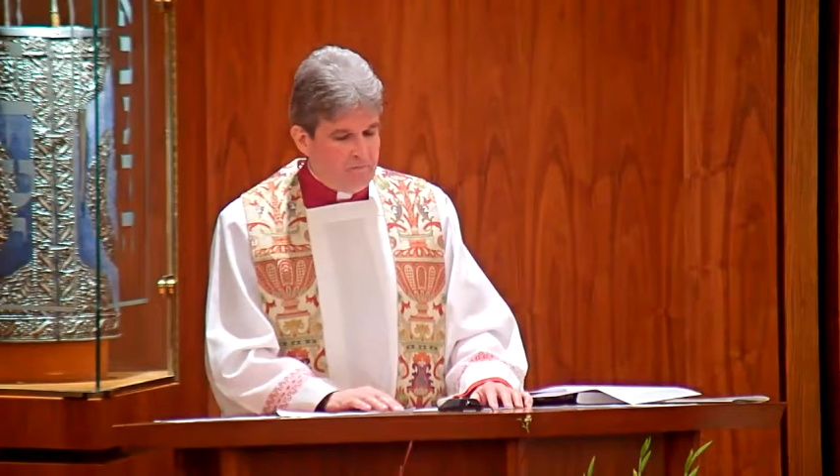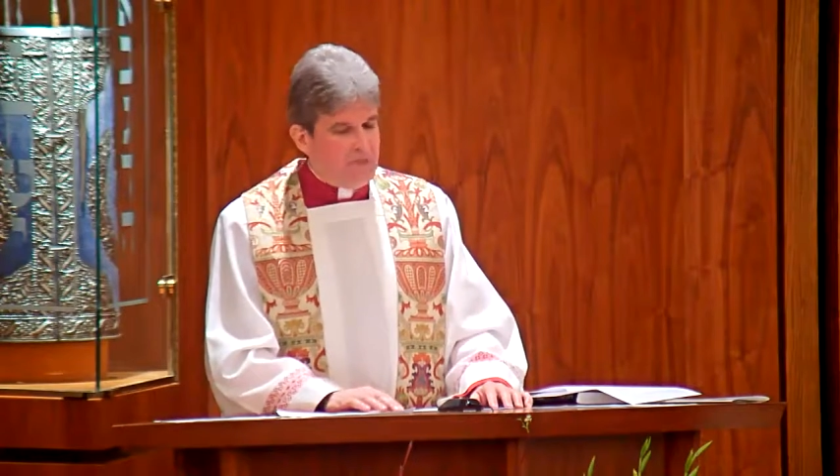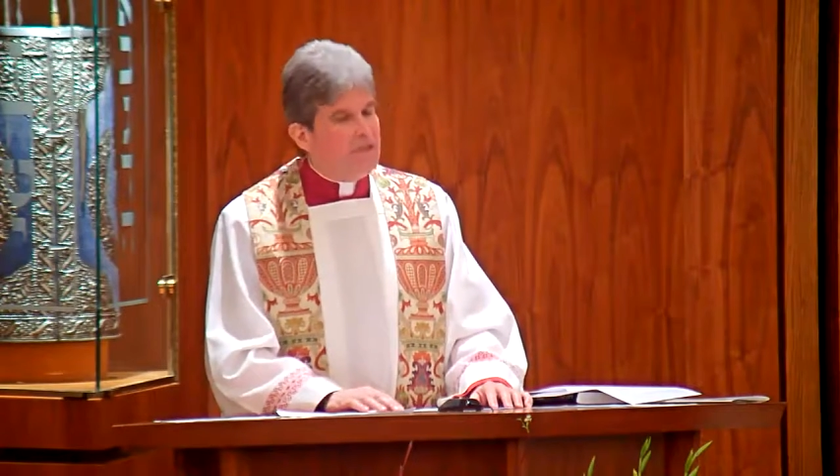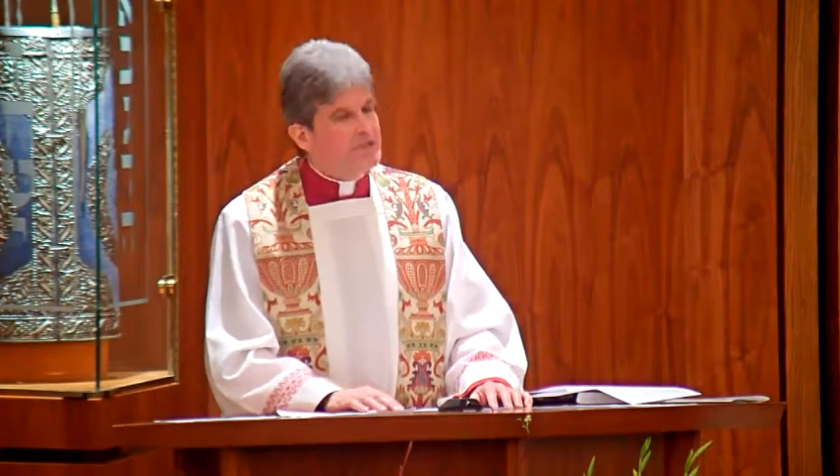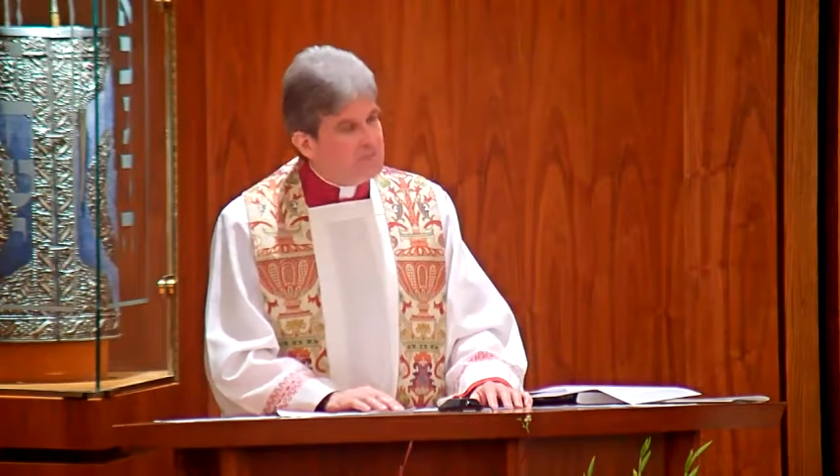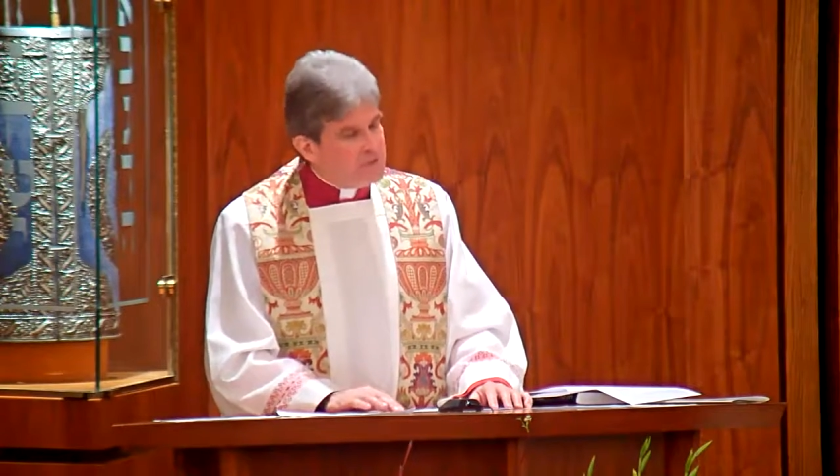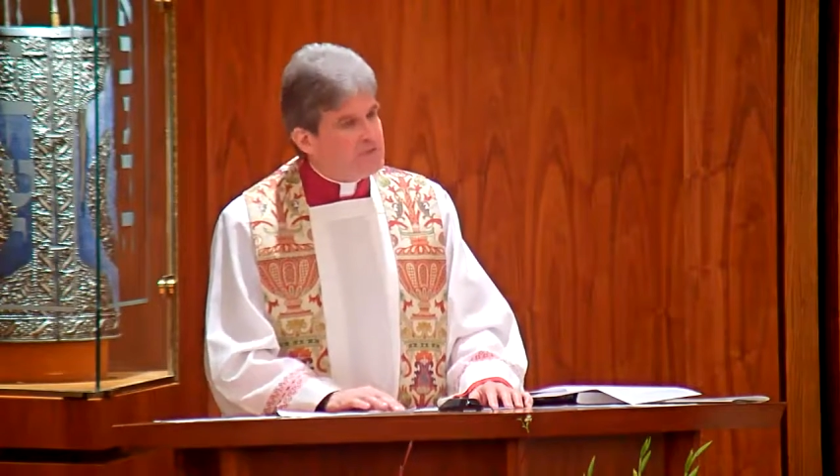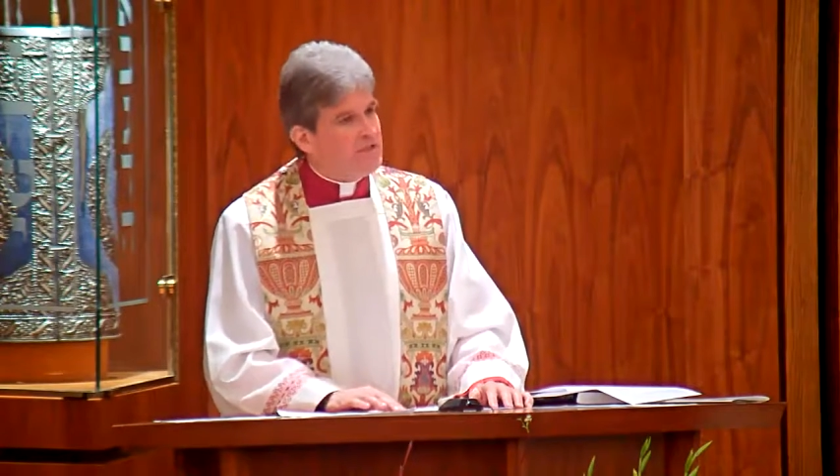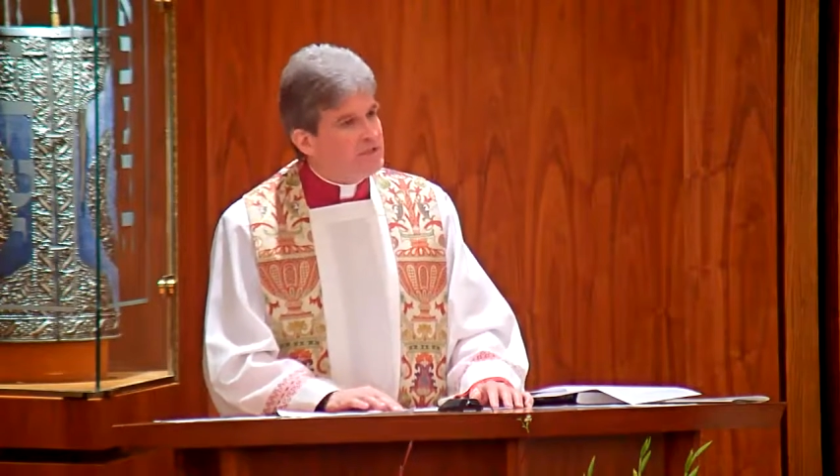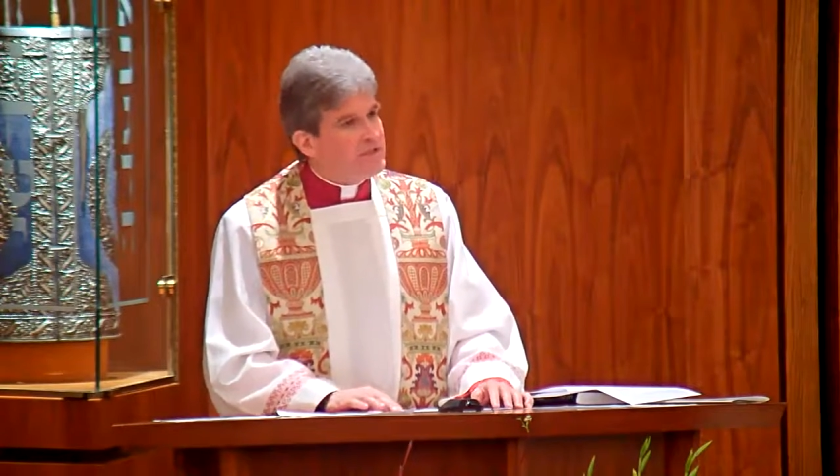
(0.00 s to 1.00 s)
pays
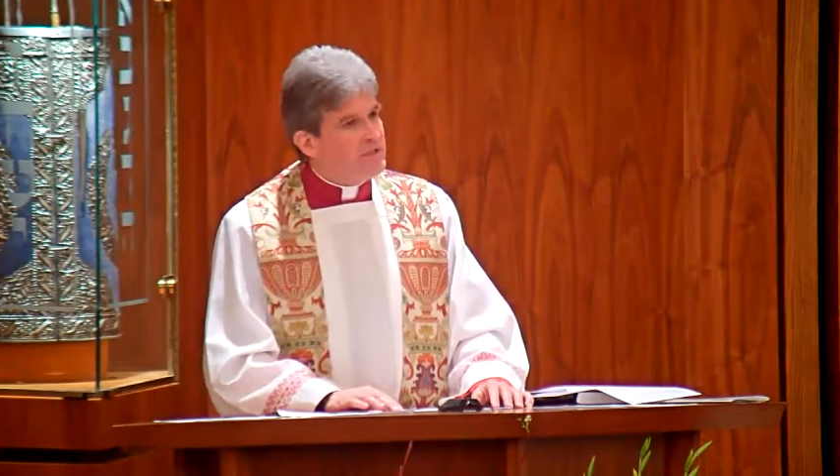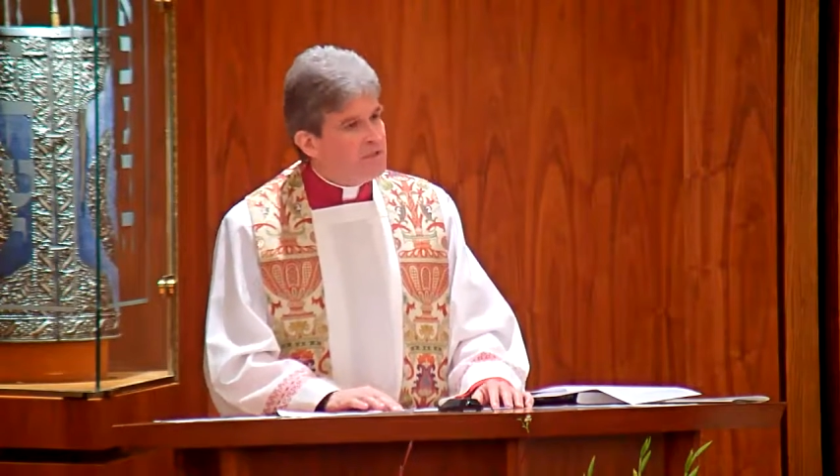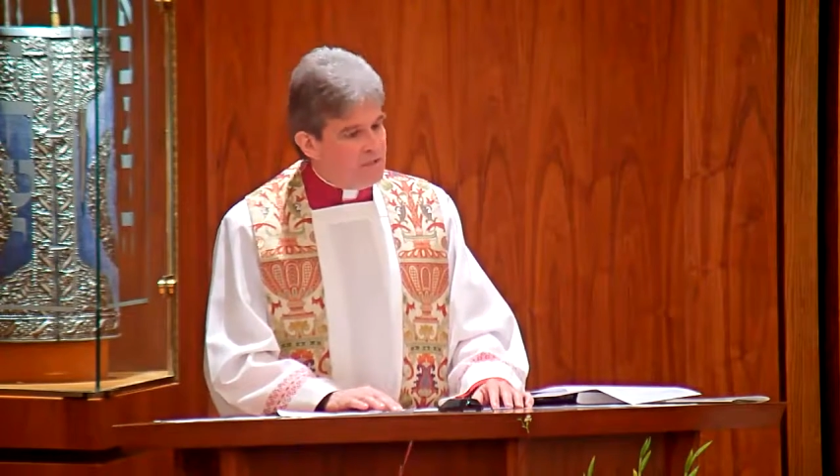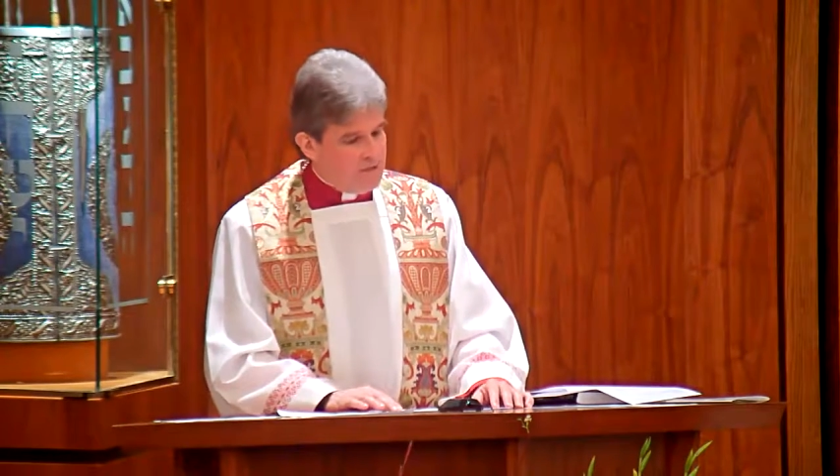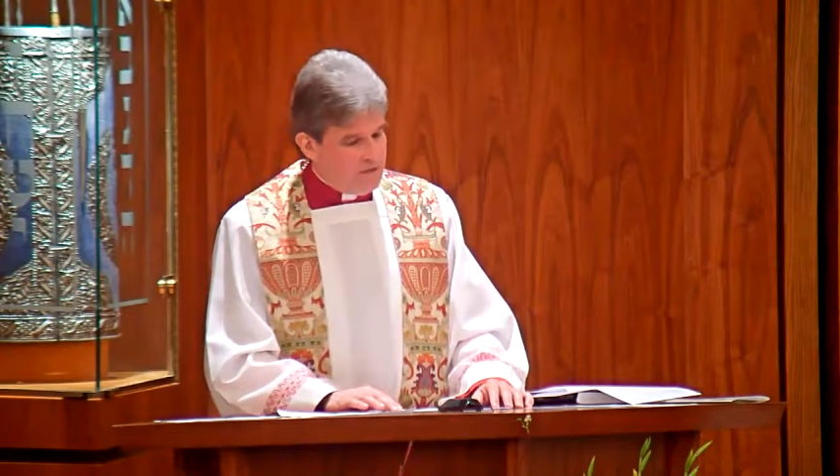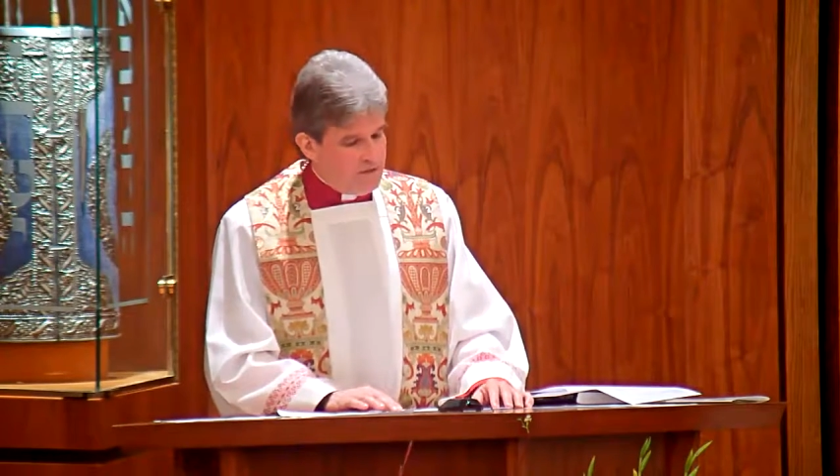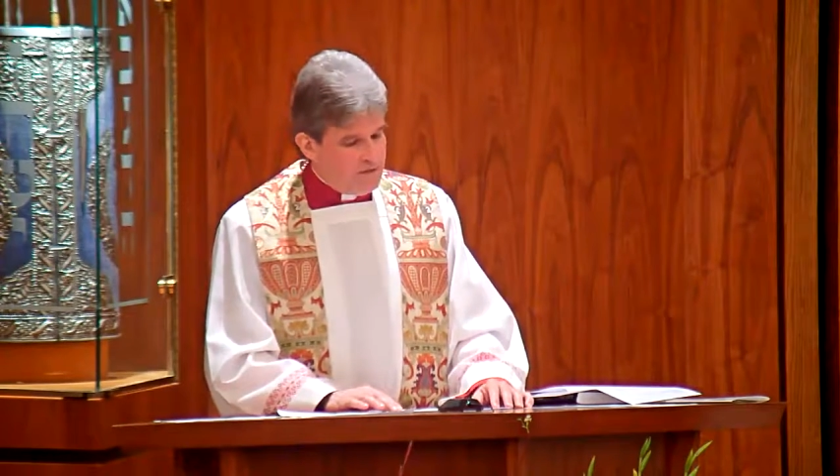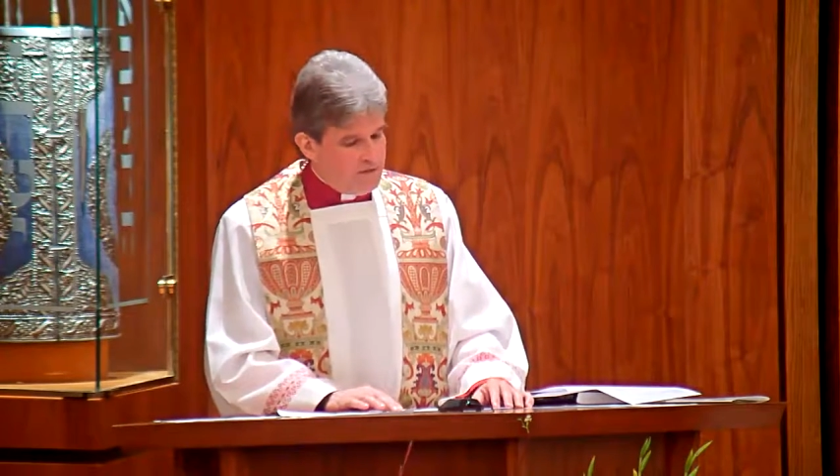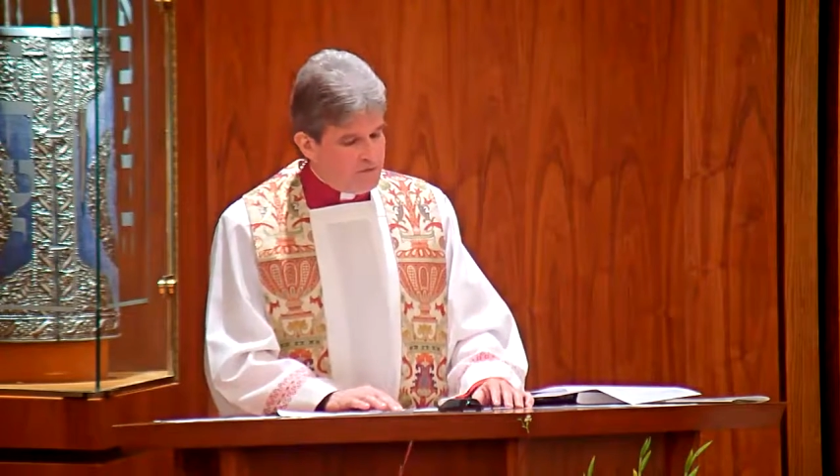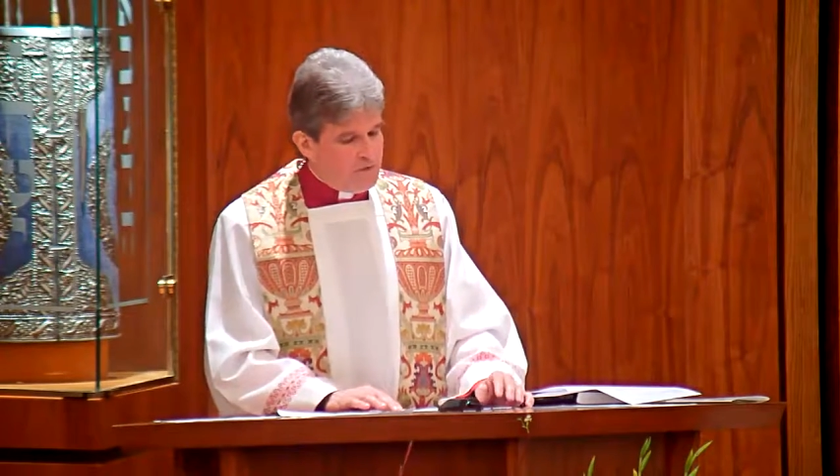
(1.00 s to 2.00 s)
visit
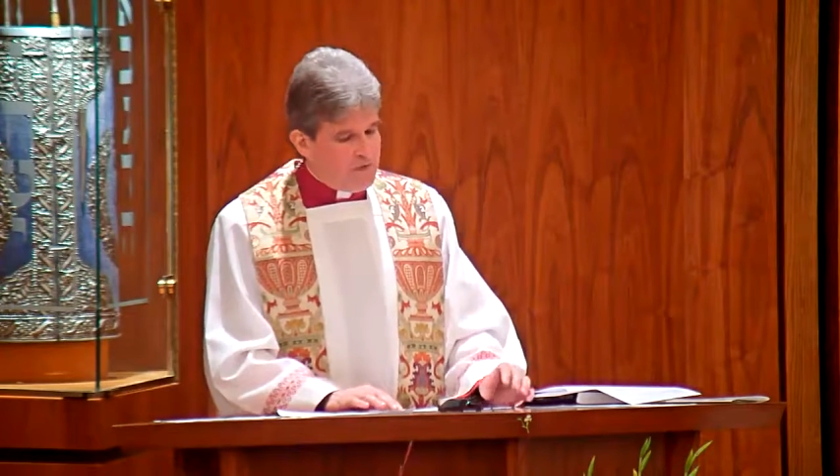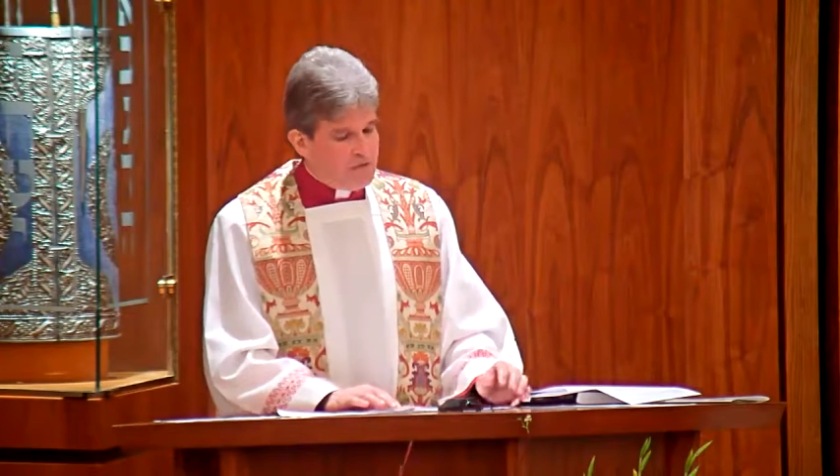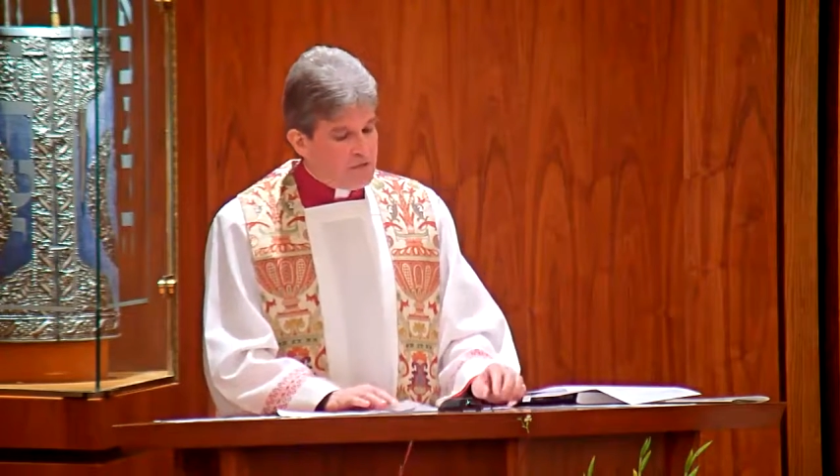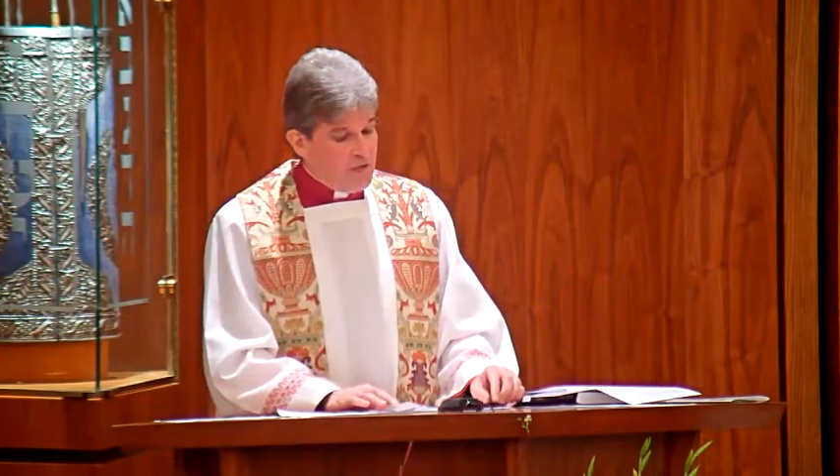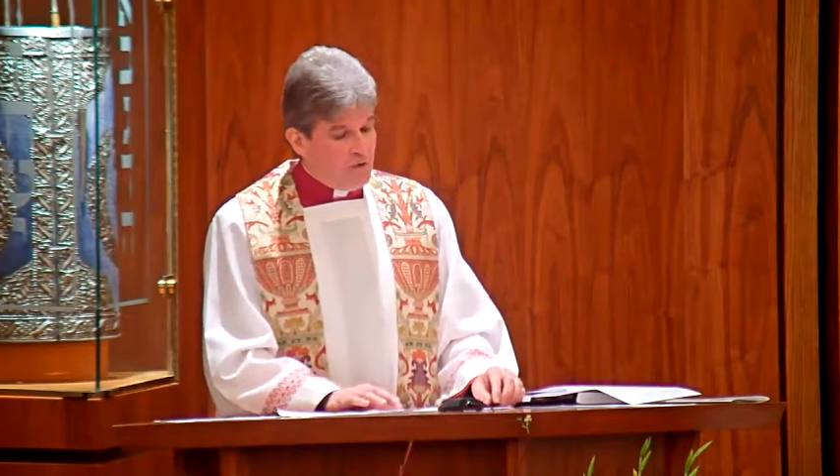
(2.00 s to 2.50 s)
to his